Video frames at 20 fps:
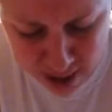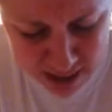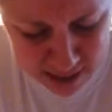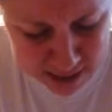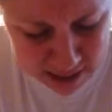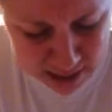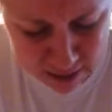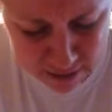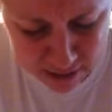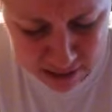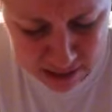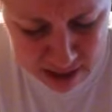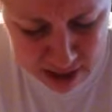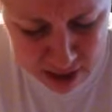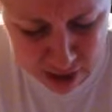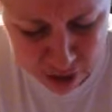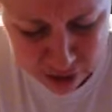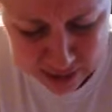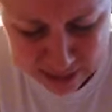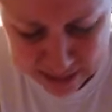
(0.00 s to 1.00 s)
to give us
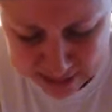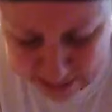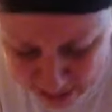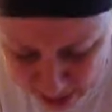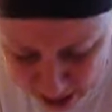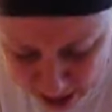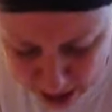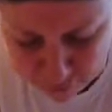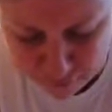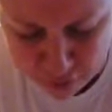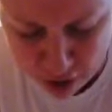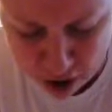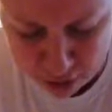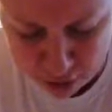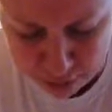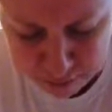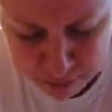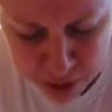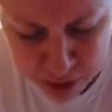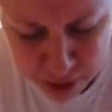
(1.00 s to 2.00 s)
another day,
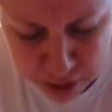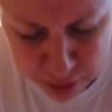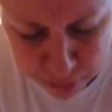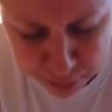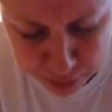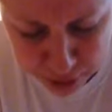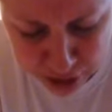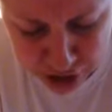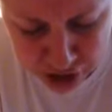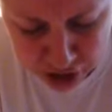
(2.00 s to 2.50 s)
Father, to preach